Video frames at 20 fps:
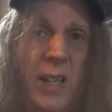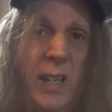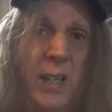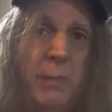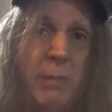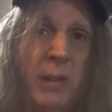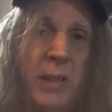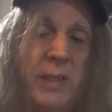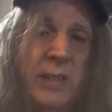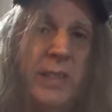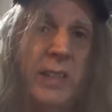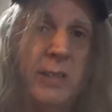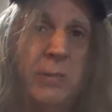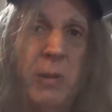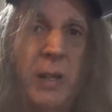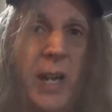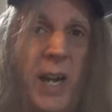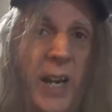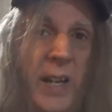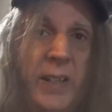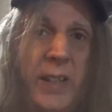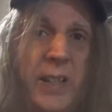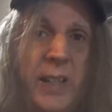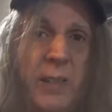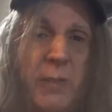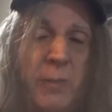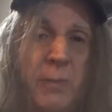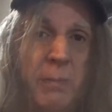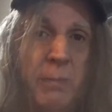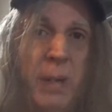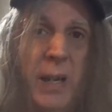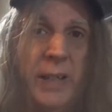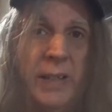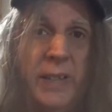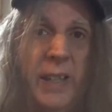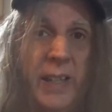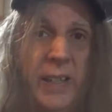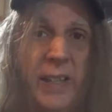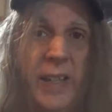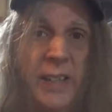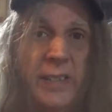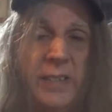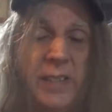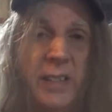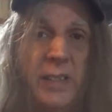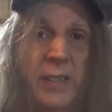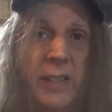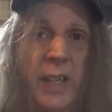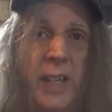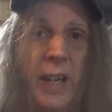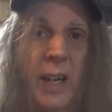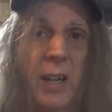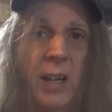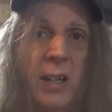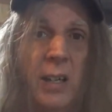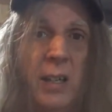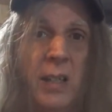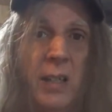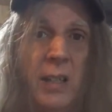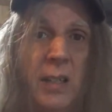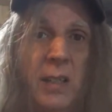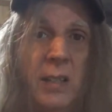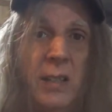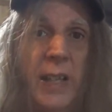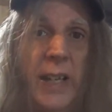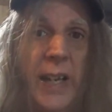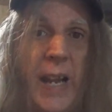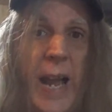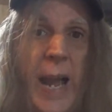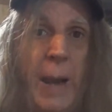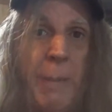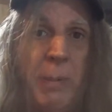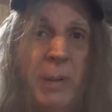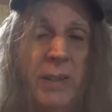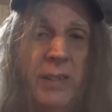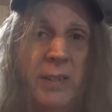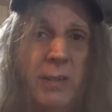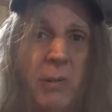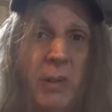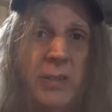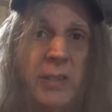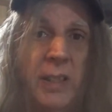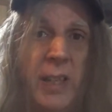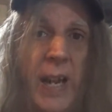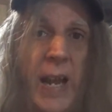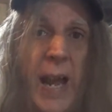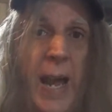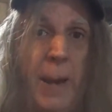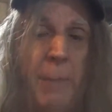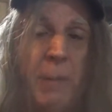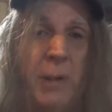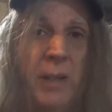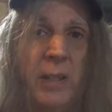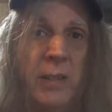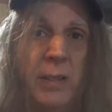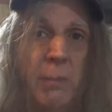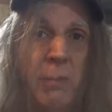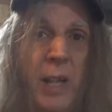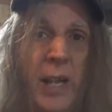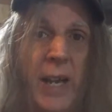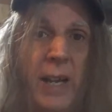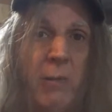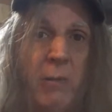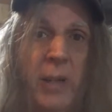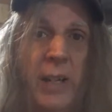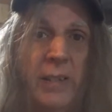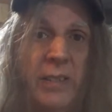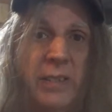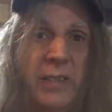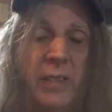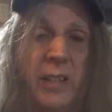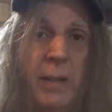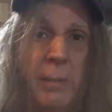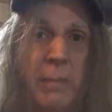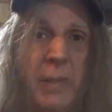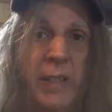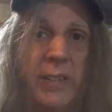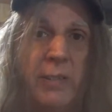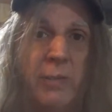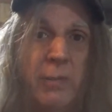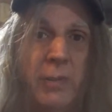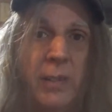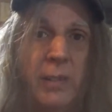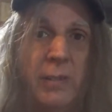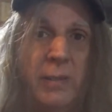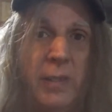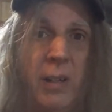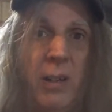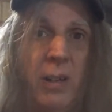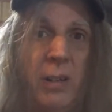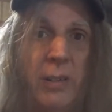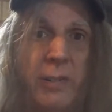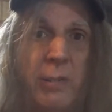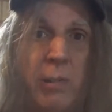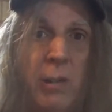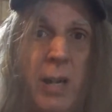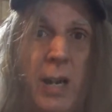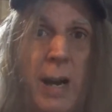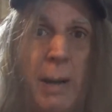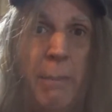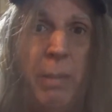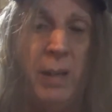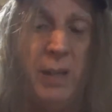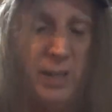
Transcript: Put it this way, I think if Buttigieg gets in there and that happens, what's going to happen? The black race is going to miss Donald Trump.